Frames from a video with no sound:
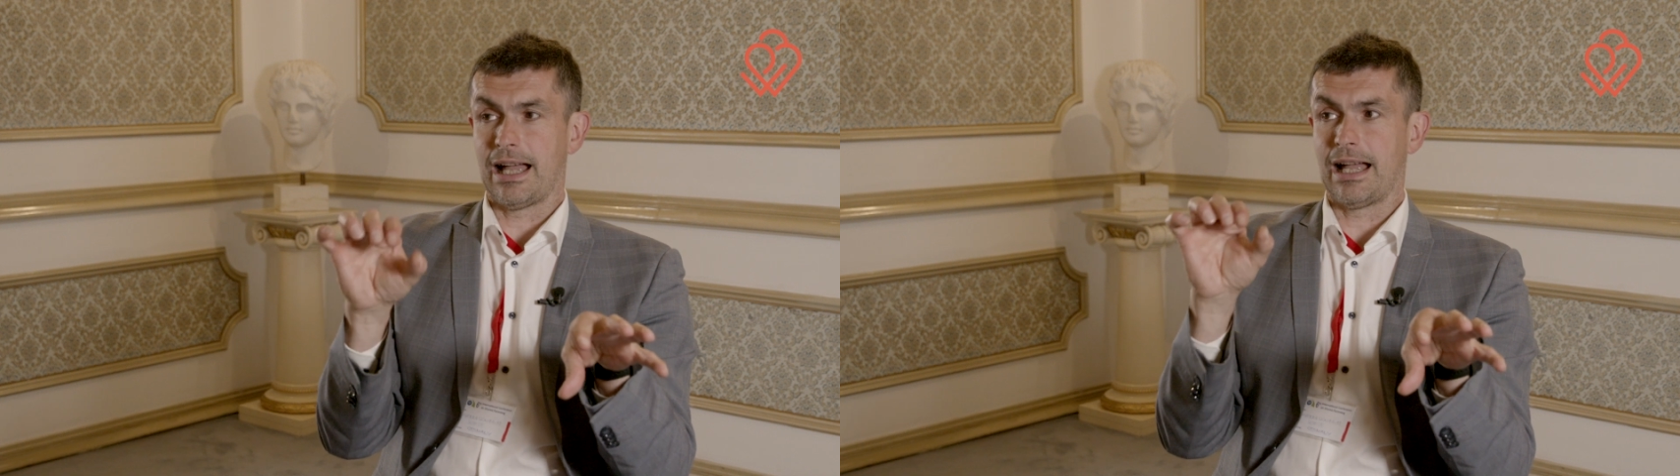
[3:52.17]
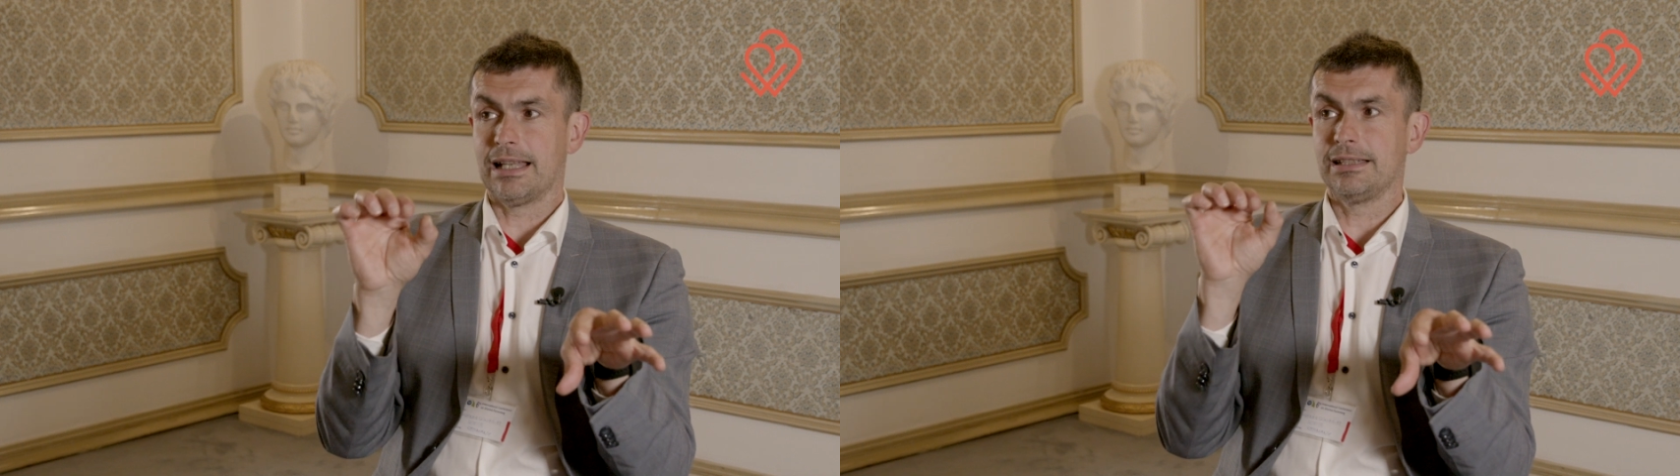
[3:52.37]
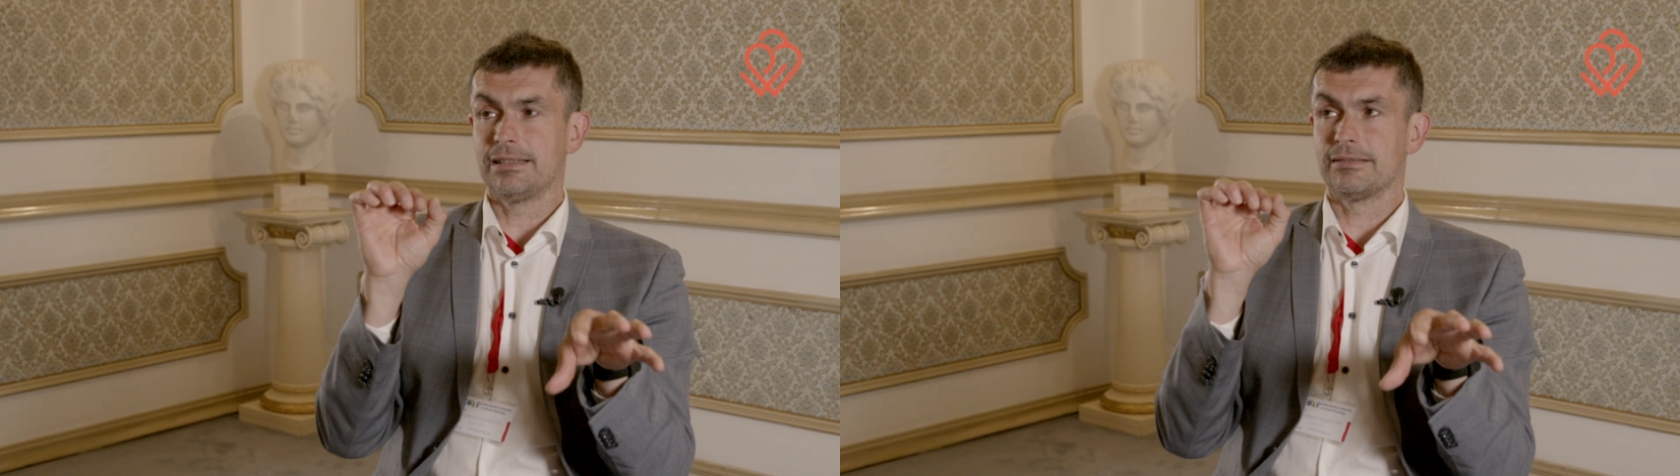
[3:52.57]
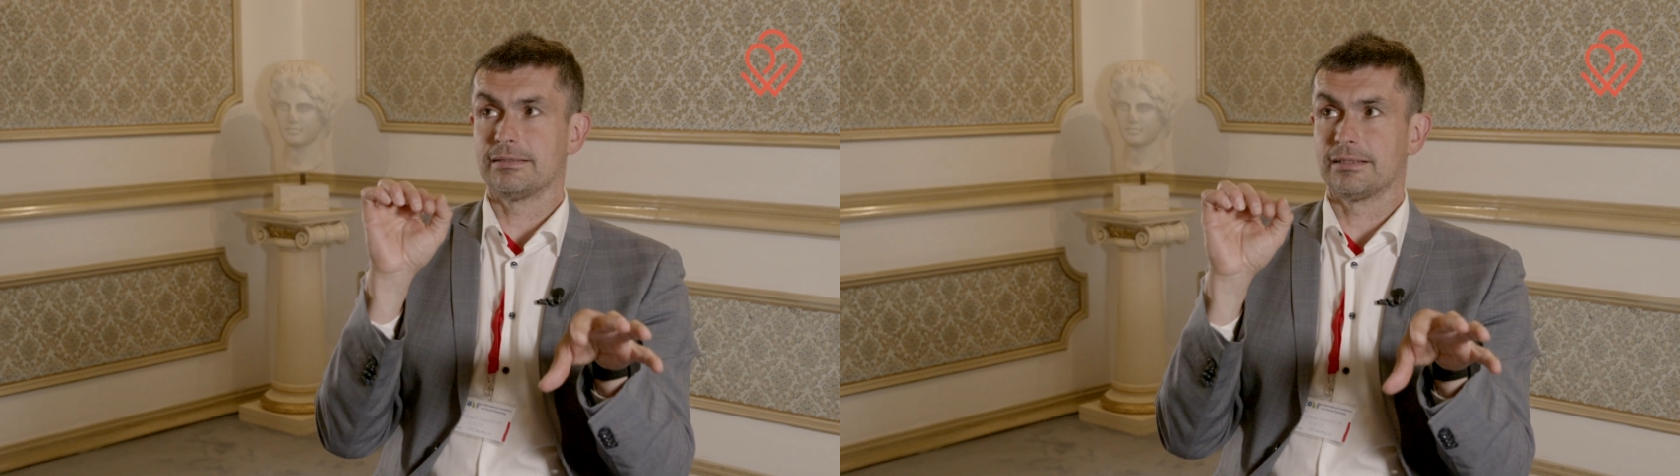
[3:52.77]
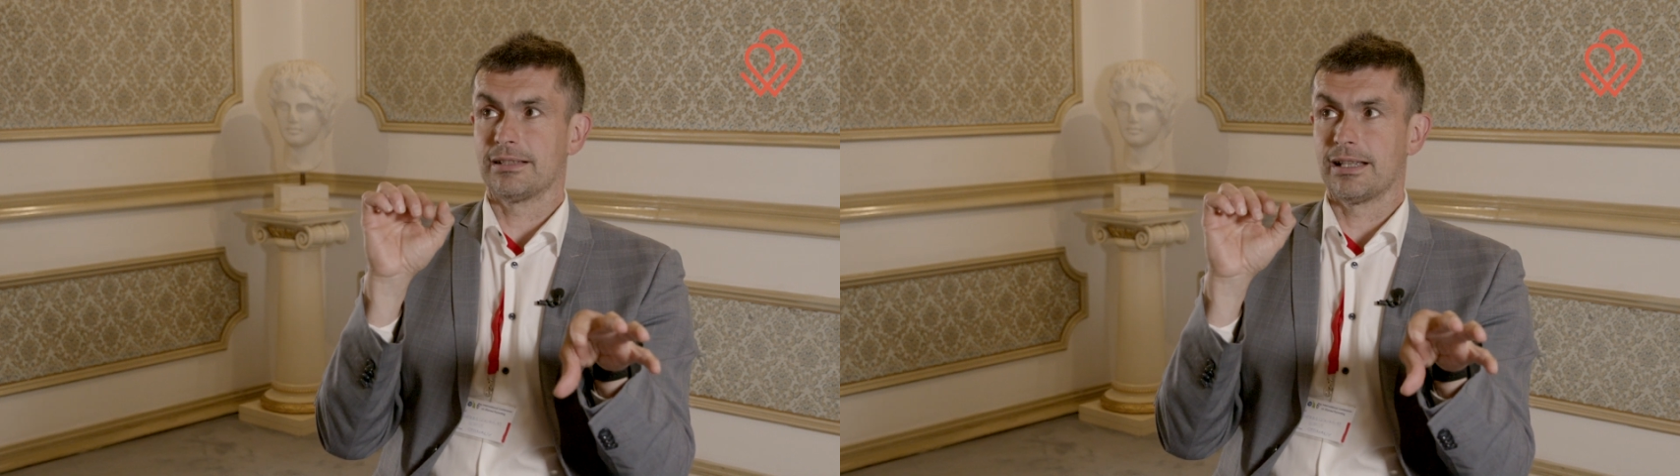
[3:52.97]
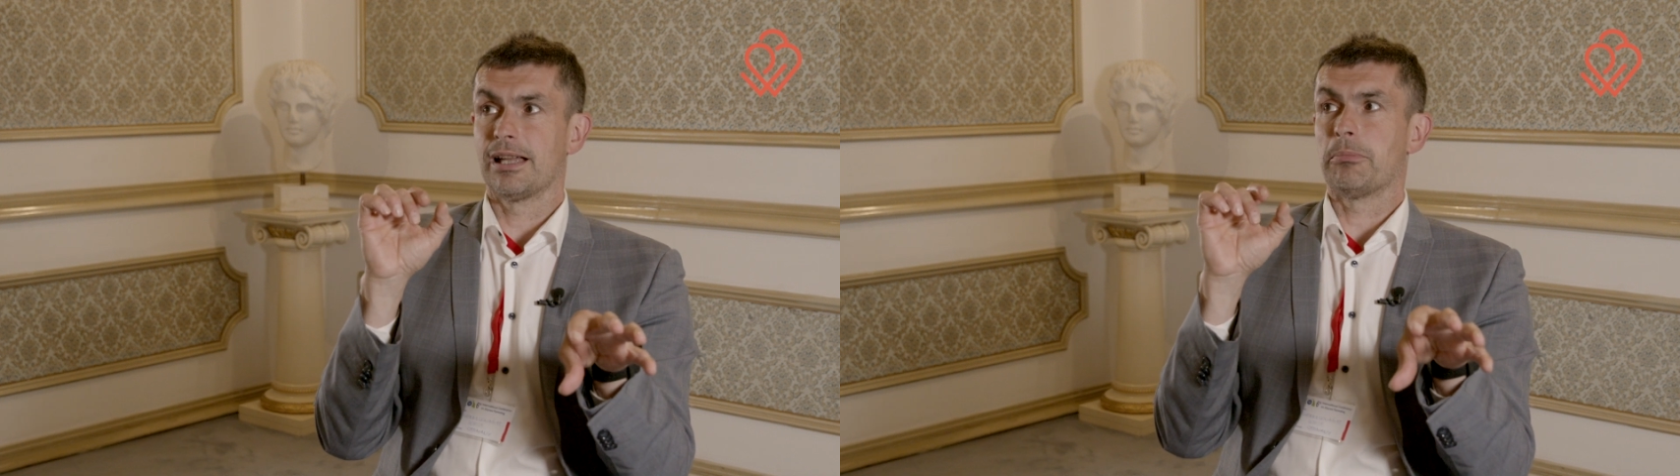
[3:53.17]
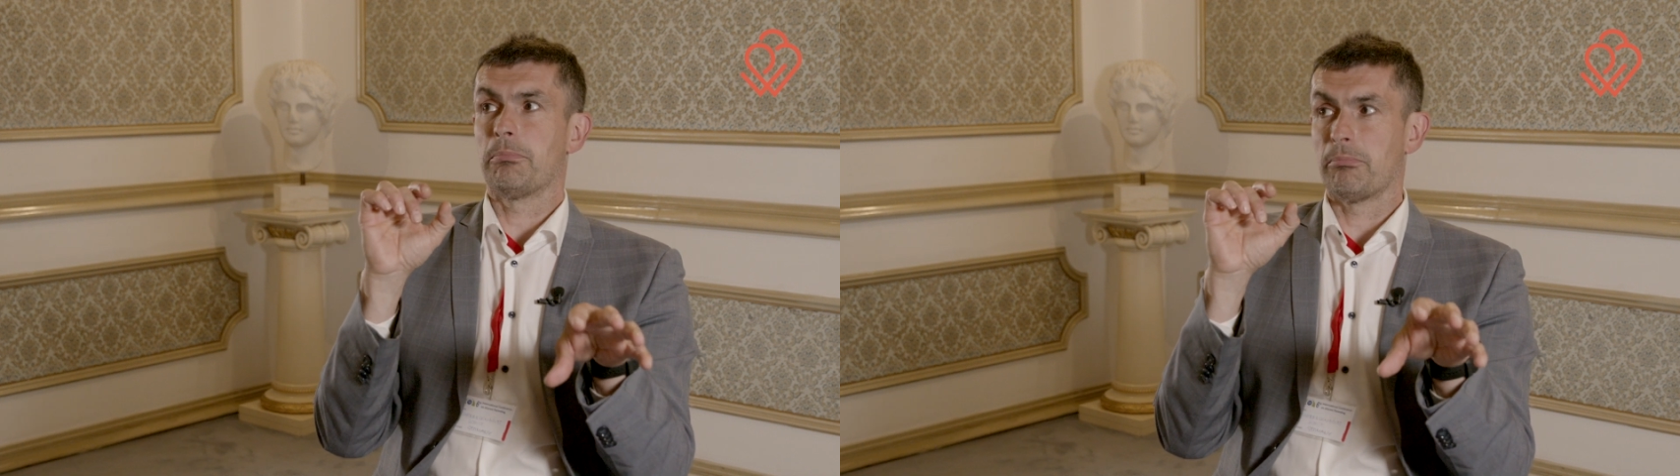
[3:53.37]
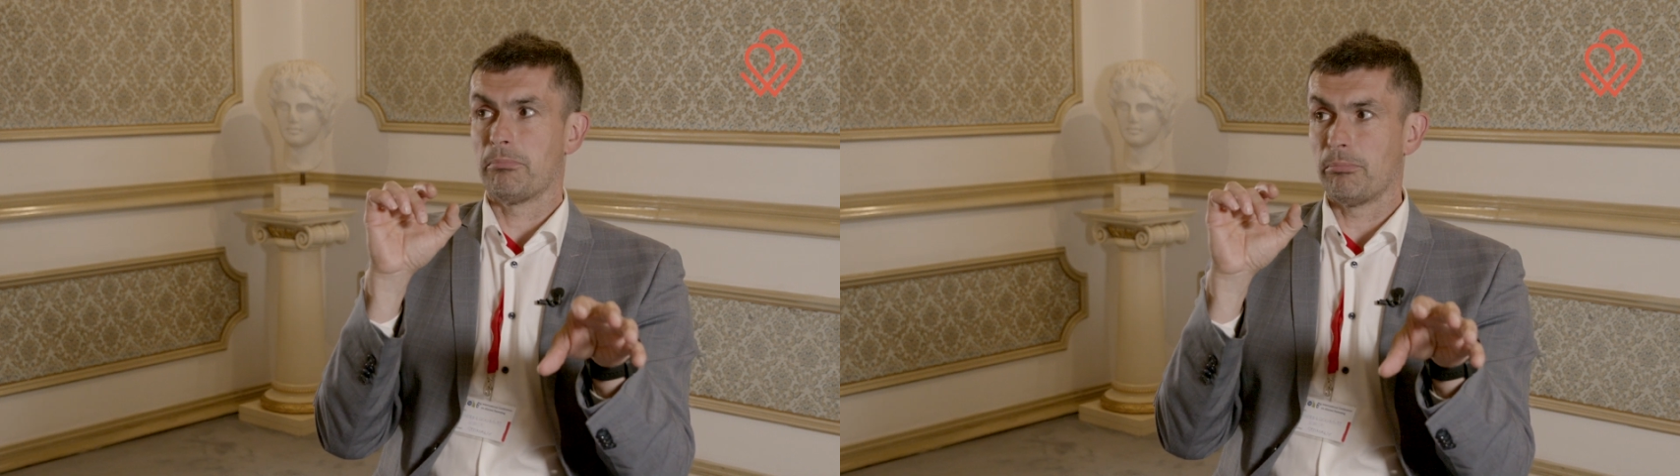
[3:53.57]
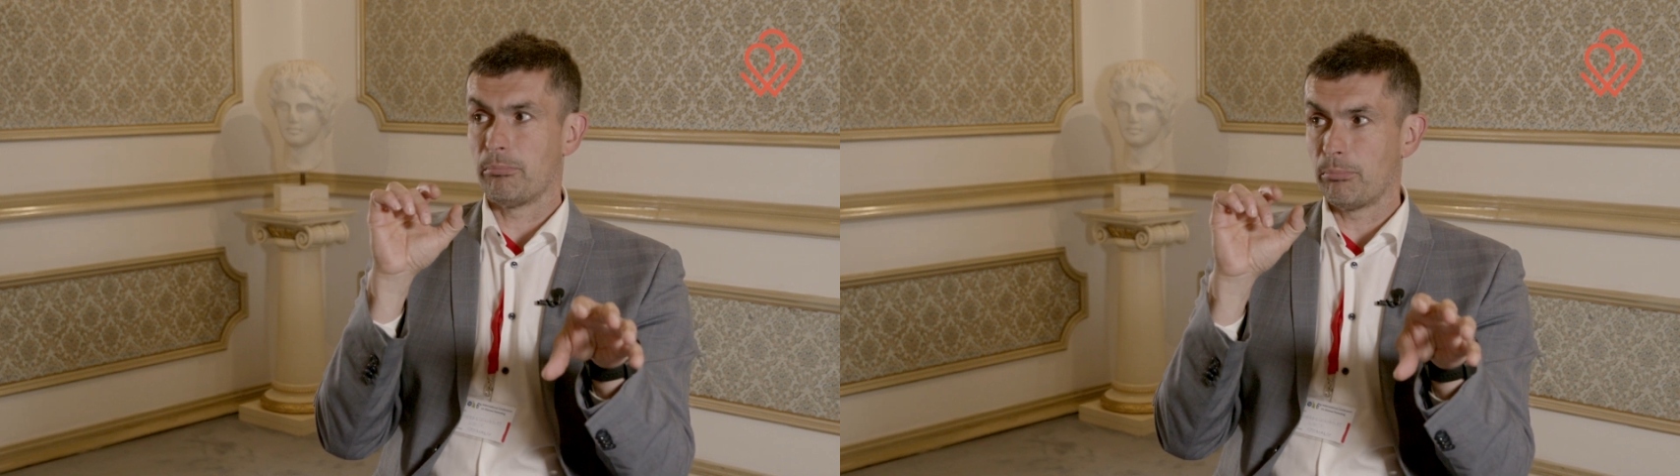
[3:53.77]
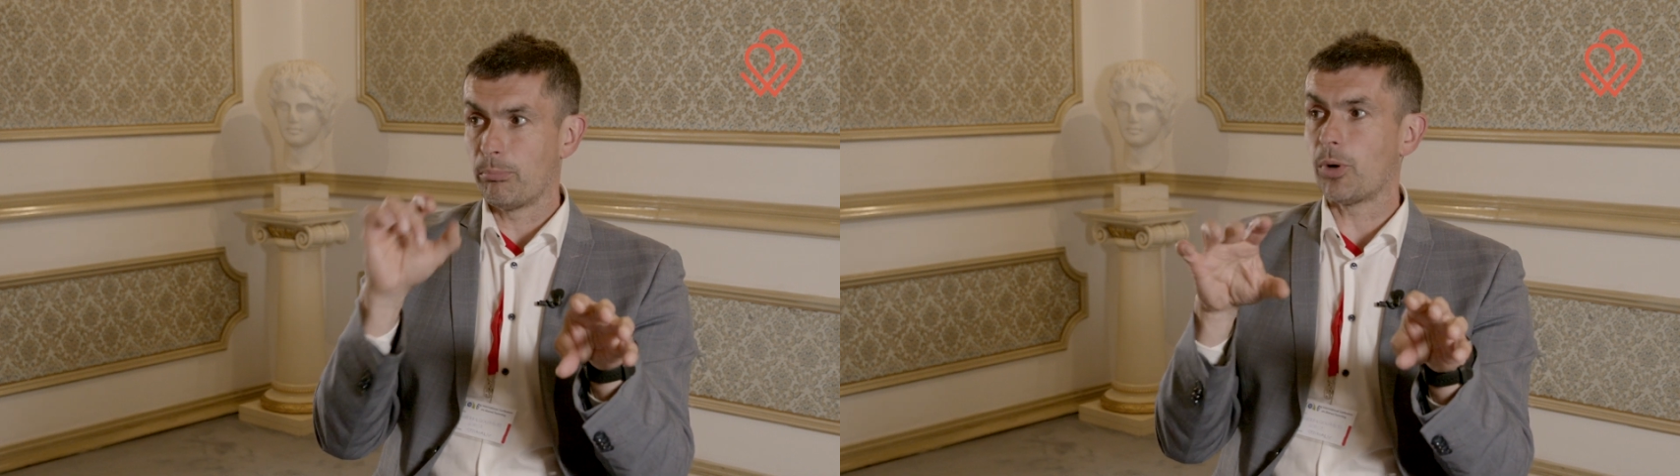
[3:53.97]
and
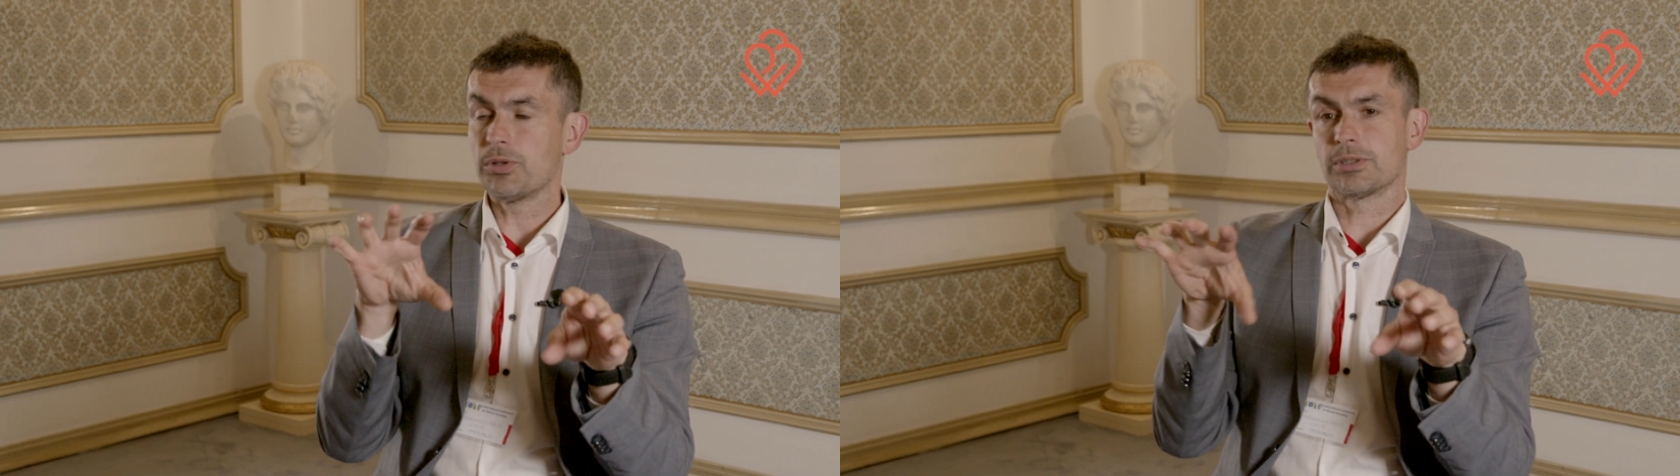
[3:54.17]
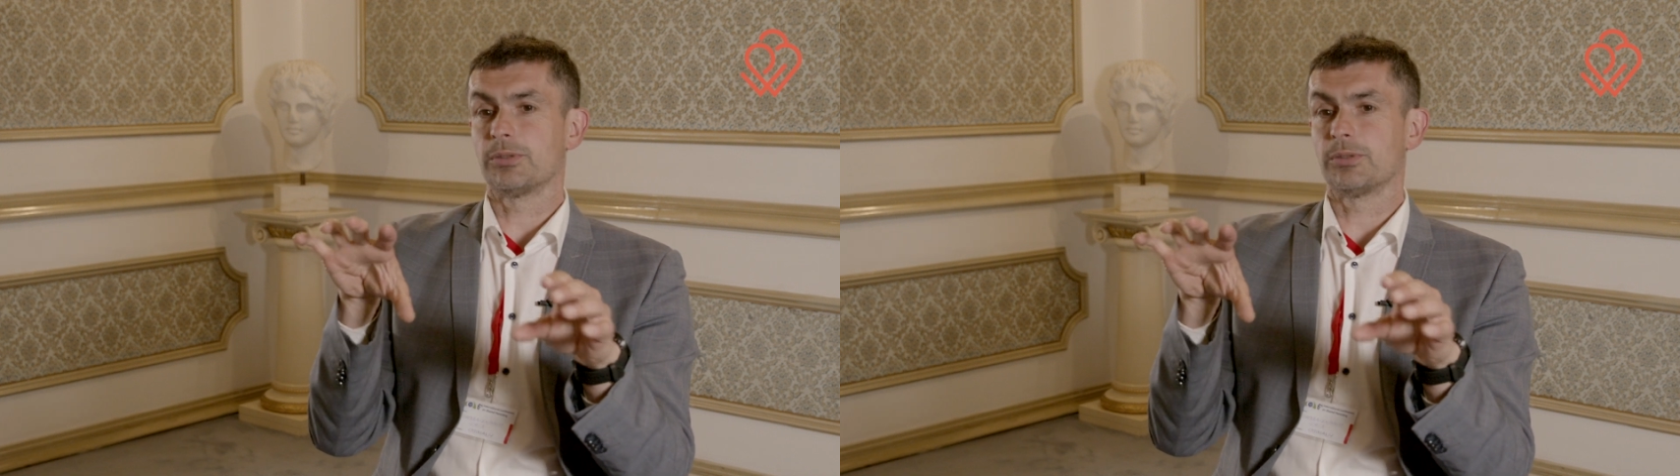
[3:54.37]
most